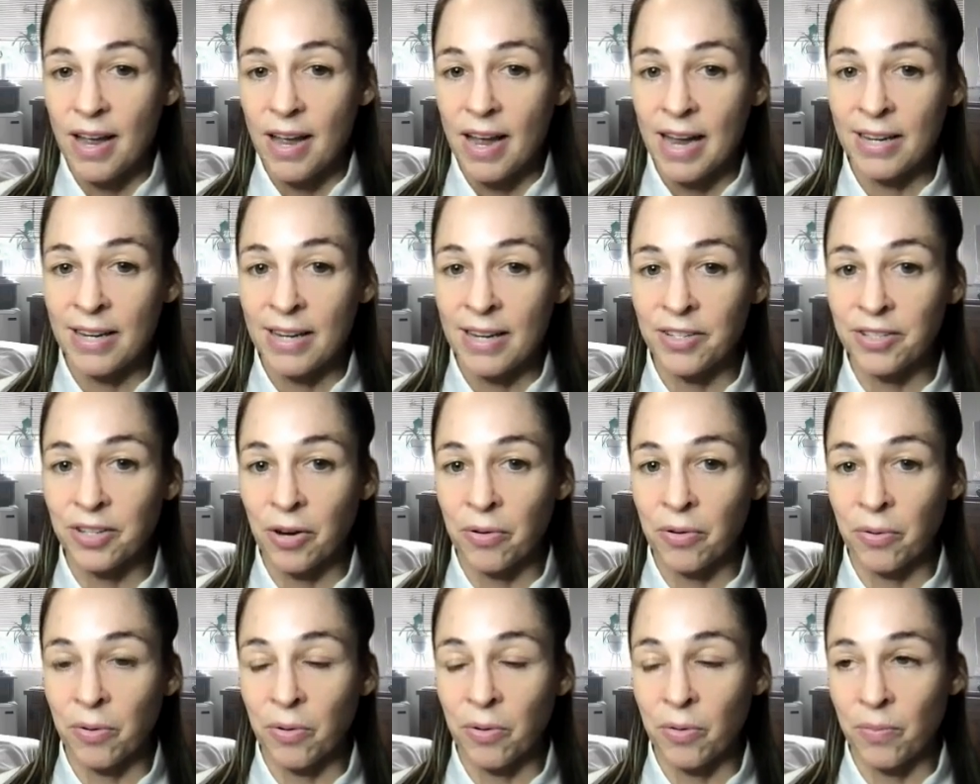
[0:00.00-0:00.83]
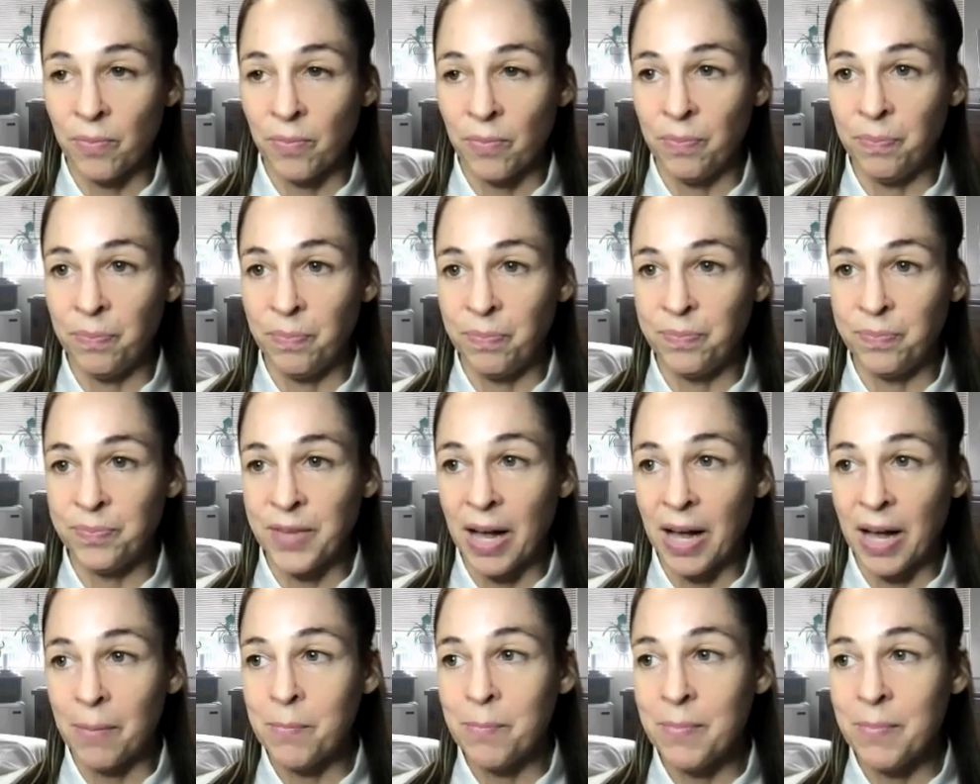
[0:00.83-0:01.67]
And so
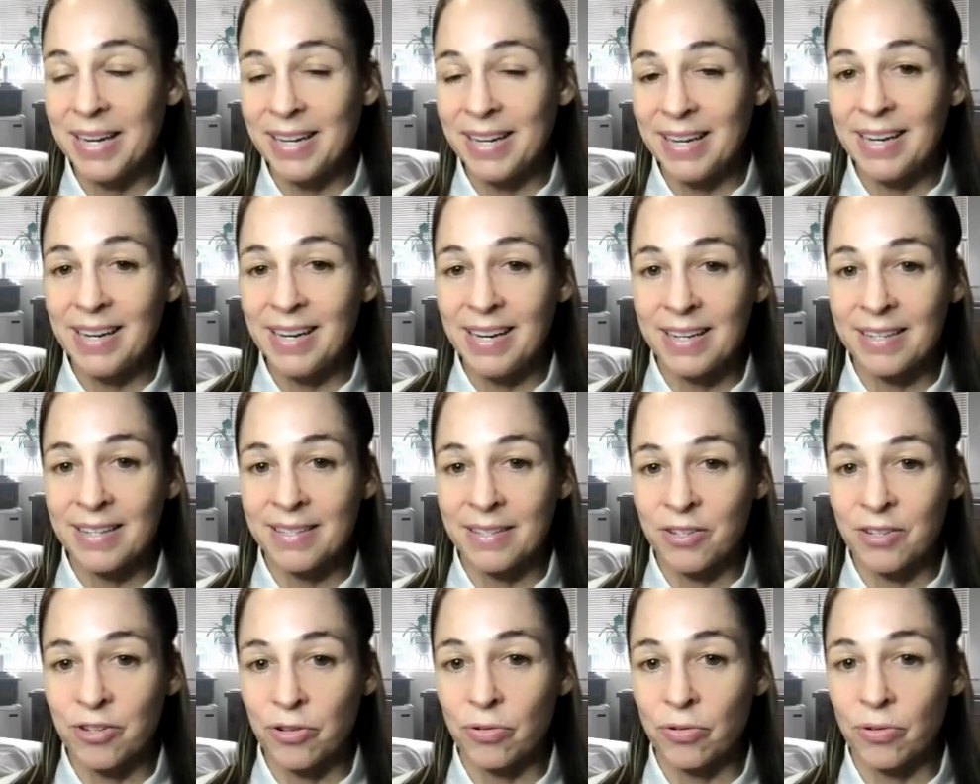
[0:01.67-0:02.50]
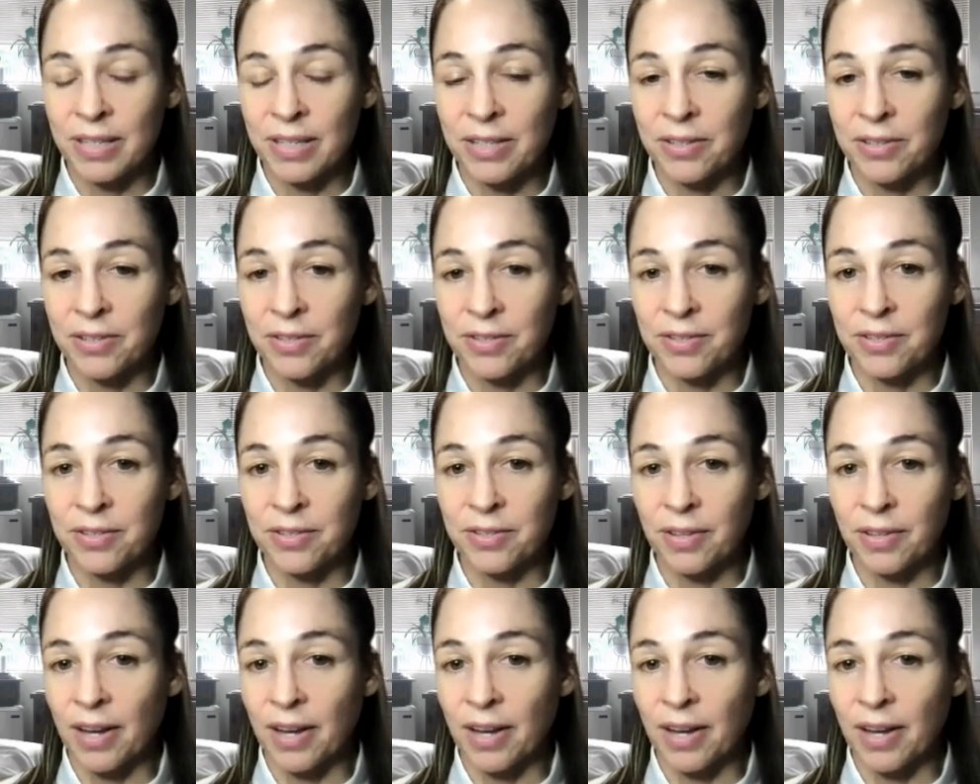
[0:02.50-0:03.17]
many essential oils,